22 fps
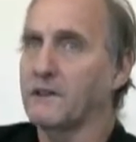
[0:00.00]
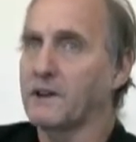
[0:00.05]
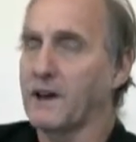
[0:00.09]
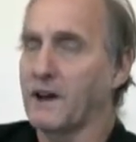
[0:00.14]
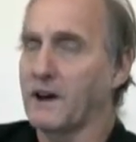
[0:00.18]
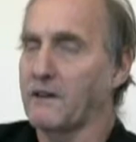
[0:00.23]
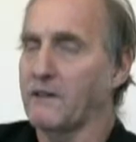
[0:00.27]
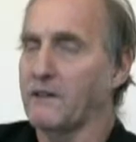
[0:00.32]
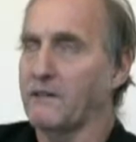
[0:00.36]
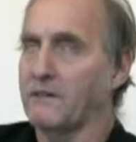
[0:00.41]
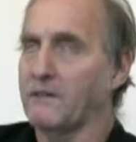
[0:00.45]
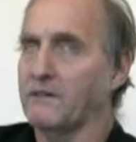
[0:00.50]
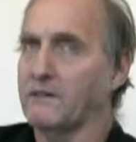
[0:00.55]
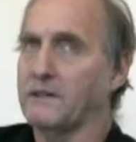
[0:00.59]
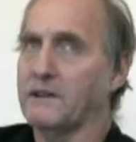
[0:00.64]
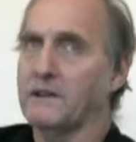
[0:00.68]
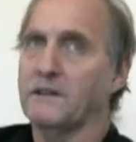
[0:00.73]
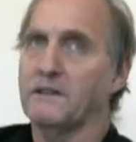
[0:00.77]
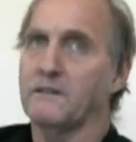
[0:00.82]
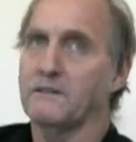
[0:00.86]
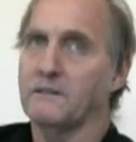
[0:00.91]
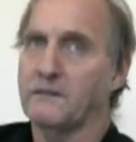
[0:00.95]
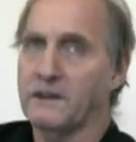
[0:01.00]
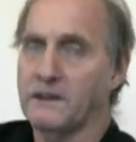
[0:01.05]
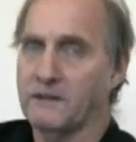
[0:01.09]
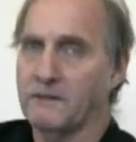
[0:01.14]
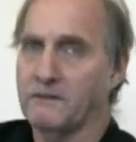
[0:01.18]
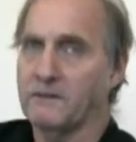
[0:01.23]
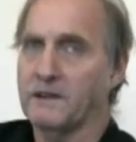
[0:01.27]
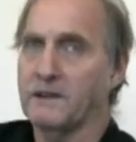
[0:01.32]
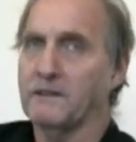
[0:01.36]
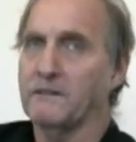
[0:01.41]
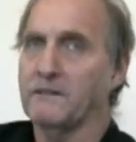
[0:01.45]
We got me
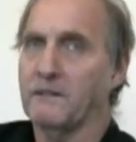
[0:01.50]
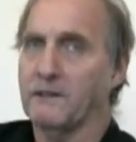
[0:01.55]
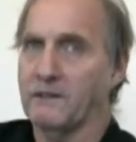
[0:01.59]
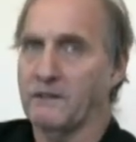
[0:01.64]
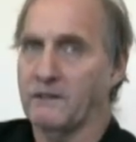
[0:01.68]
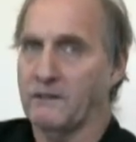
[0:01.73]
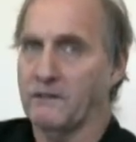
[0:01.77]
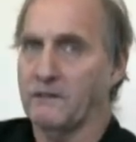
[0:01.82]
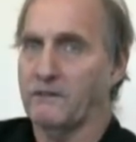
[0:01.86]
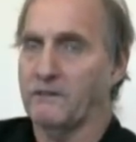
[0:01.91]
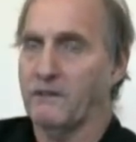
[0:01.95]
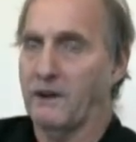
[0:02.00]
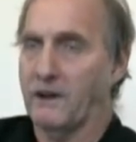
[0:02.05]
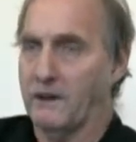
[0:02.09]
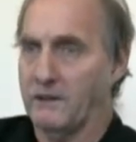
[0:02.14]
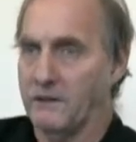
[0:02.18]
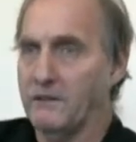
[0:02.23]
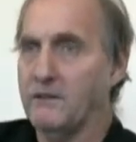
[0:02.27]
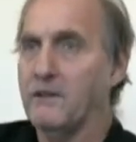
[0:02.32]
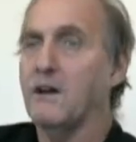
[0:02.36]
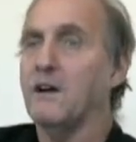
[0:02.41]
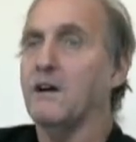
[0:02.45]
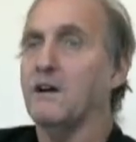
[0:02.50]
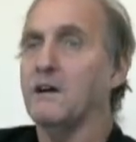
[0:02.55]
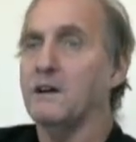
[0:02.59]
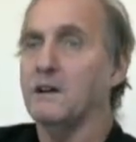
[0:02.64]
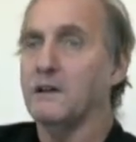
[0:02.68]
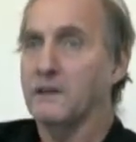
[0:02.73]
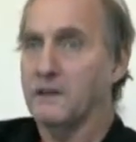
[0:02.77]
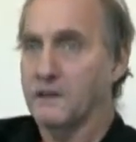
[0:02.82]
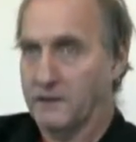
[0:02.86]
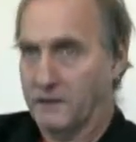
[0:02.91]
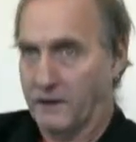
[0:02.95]
and my friend
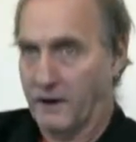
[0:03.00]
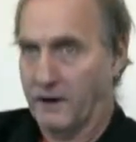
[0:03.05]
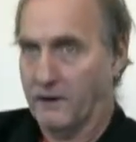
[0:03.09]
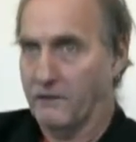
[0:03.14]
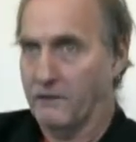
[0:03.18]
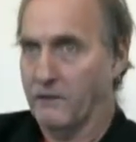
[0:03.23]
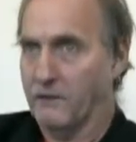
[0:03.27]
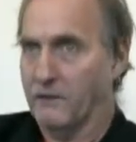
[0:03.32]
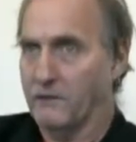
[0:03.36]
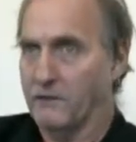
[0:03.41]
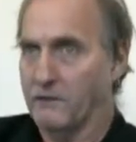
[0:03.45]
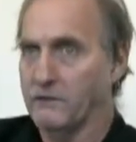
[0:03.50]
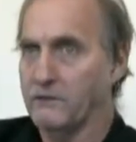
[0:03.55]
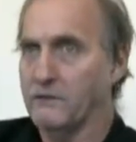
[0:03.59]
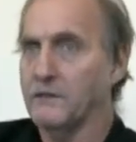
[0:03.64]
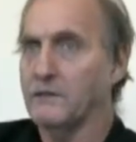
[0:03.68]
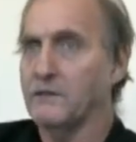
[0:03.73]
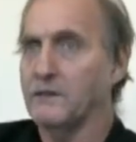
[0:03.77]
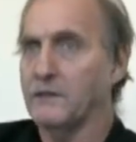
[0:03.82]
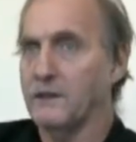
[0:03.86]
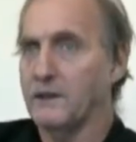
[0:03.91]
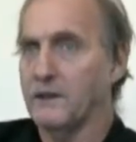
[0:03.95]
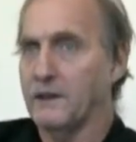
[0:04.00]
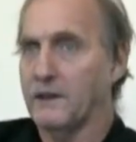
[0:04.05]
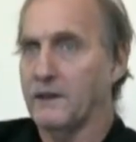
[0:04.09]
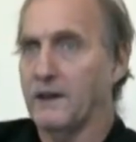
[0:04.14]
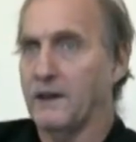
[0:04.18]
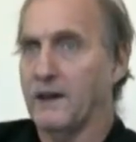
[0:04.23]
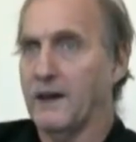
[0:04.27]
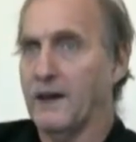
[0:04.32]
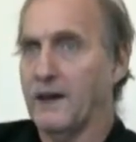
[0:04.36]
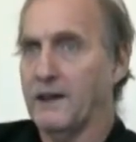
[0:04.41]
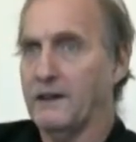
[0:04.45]
got a room,
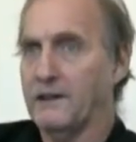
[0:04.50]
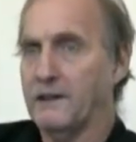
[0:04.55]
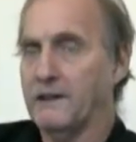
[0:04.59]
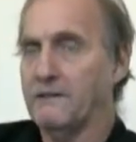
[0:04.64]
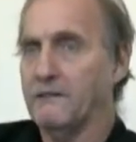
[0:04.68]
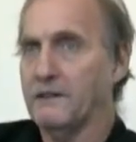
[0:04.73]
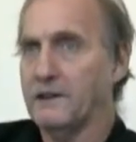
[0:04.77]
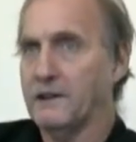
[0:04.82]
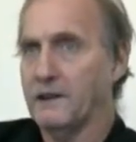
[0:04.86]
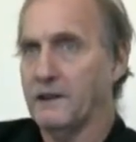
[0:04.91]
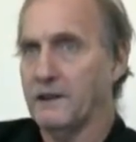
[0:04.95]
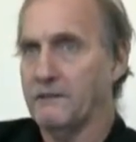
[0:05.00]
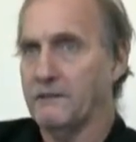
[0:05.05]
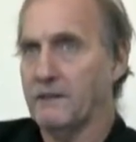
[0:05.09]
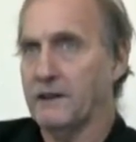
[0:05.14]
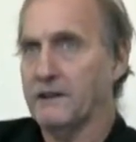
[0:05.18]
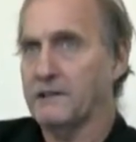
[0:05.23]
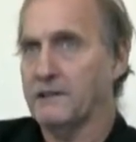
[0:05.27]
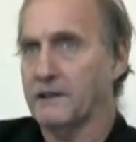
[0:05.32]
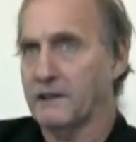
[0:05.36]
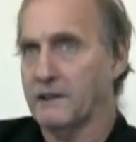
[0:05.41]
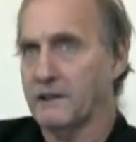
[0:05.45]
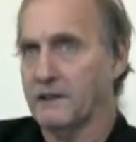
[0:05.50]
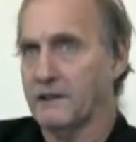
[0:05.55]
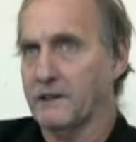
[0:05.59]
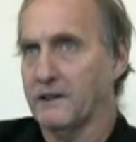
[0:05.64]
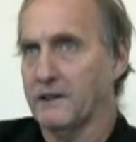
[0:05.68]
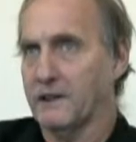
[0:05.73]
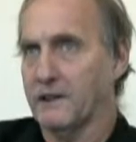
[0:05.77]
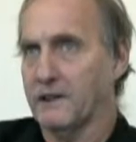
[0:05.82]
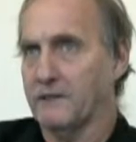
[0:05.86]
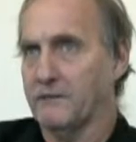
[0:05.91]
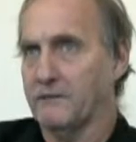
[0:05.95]
and then we
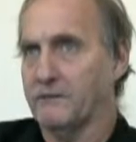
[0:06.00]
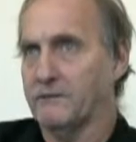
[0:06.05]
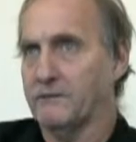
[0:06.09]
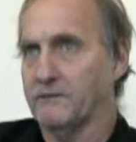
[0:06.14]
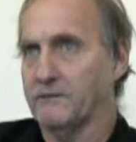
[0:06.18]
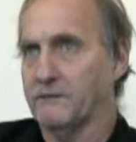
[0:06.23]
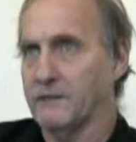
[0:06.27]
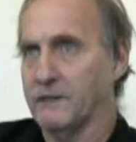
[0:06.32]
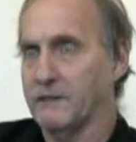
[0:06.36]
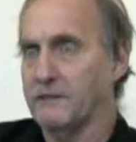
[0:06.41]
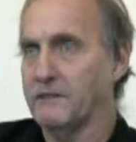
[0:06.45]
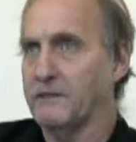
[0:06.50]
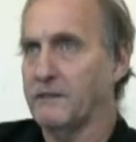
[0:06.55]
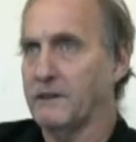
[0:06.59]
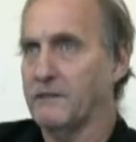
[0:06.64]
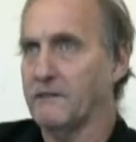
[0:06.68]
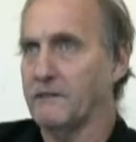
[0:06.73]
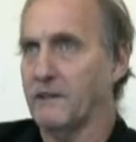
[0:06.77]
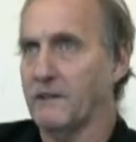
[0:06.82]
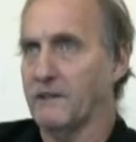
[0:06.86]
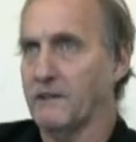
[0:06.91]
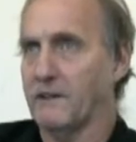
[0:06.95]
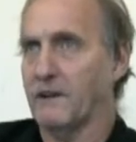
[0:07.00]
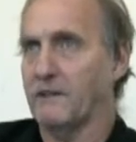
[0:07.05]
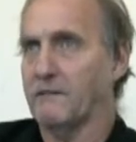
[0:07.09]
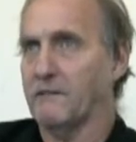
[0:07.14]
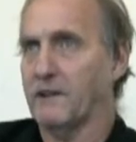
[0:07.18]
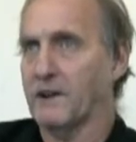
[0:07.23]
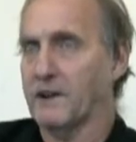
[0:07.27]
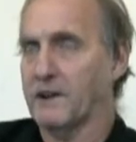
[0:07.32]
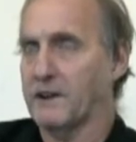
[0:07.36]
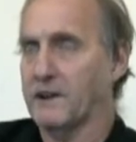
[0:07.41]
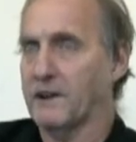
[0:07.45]
basically lived there
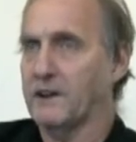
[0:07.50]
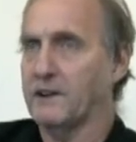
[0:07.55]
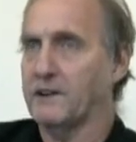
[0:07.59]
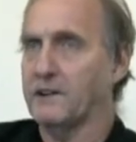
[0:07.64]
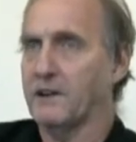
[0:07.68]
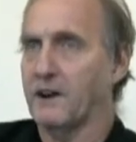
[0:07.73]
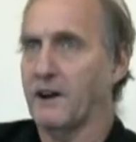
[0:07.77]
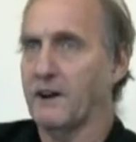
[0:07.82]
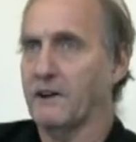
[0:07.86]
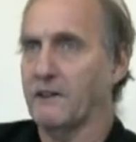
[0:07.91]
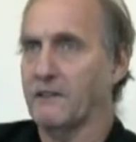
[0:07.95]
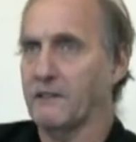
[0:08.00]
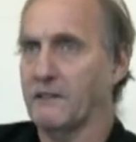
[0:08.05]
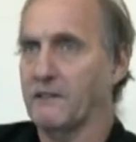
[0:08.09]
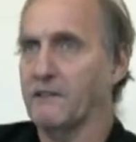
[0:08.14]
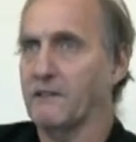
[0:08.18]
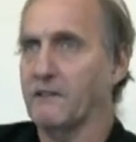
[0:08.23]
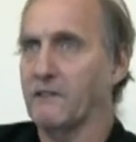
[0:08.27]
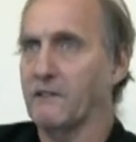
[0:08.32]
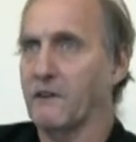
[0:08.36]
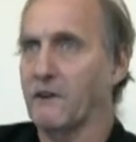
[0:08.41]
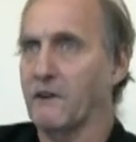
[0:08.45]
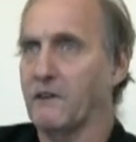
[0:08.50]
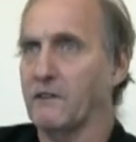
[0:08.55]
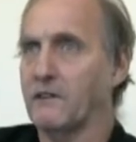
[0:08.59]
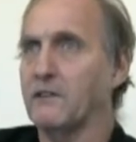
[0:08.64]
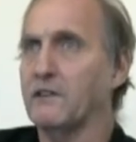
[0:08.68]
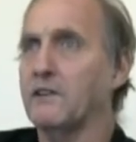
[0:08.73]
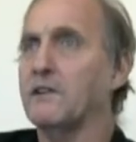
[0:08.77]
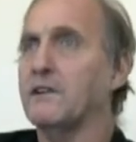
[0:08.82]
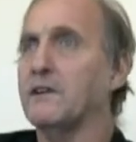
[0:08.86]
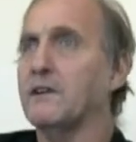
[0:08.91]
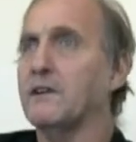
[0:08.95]
by Canadian Tire on Cooper Road